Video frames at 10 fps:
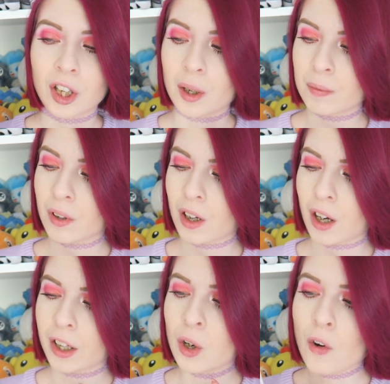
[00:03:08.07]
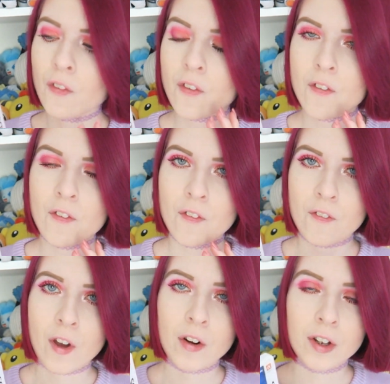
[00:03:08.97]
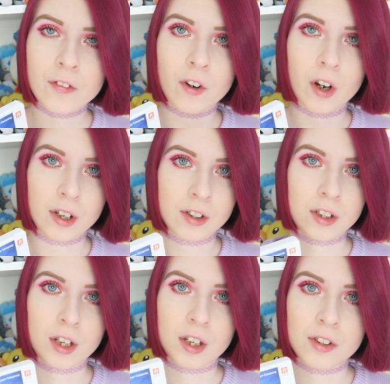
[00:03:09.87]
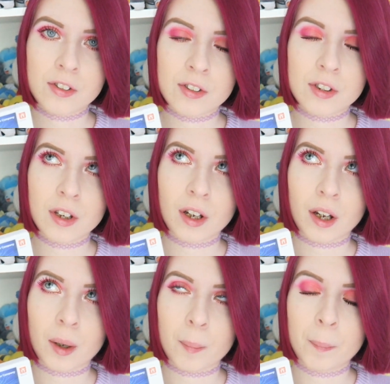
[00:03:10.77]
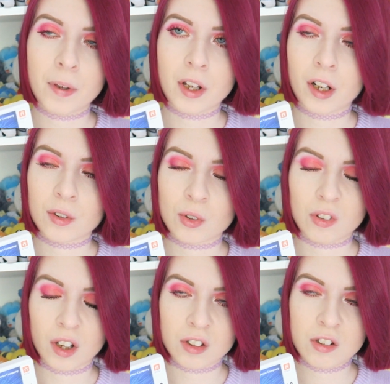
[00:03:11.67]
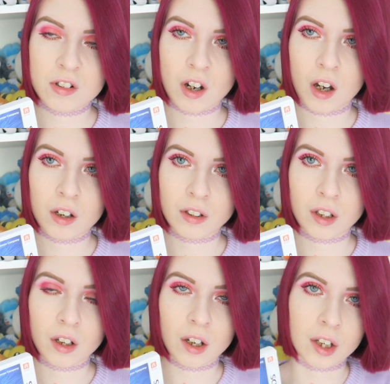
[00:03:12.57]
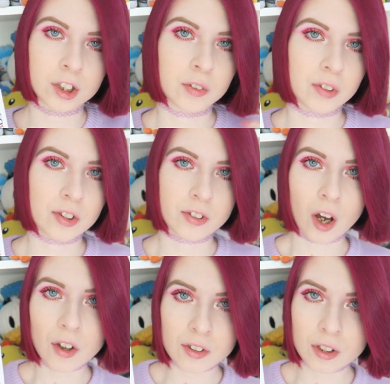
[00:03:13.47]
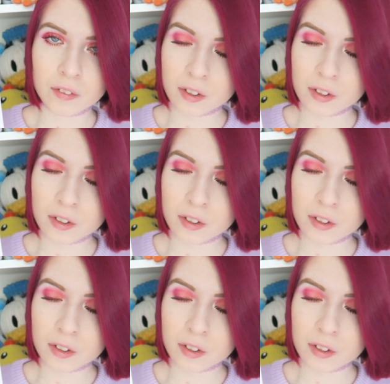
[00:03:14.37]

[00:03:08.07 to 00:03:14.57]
I got very far into this, but then I just got stuck, and then I actually restarted